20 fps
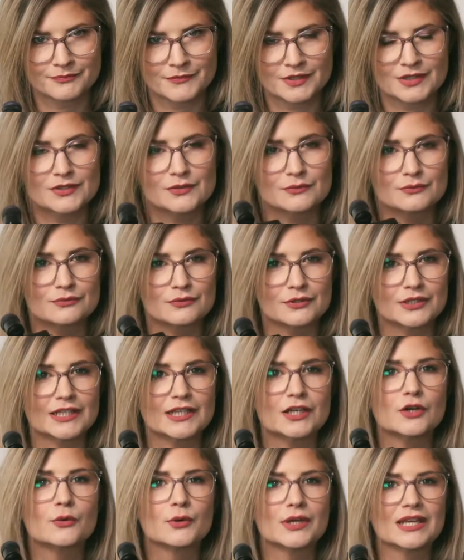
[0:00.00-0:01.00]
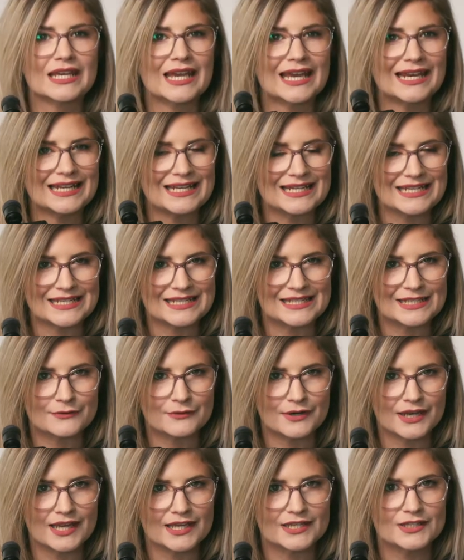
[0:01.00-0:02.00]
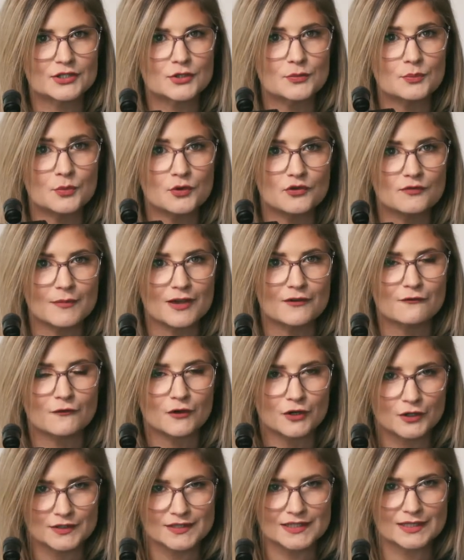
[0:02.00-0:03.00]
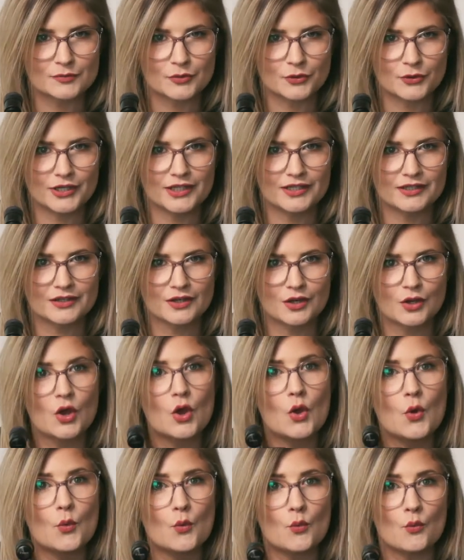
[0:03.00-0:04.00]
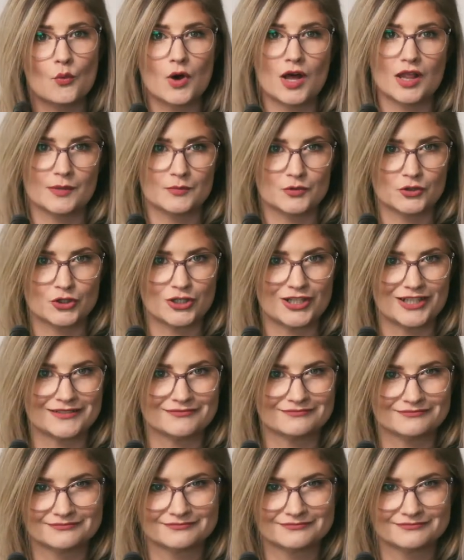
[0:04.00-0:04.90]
It's a really quick and easy way to move my focusing point while I'm shooting.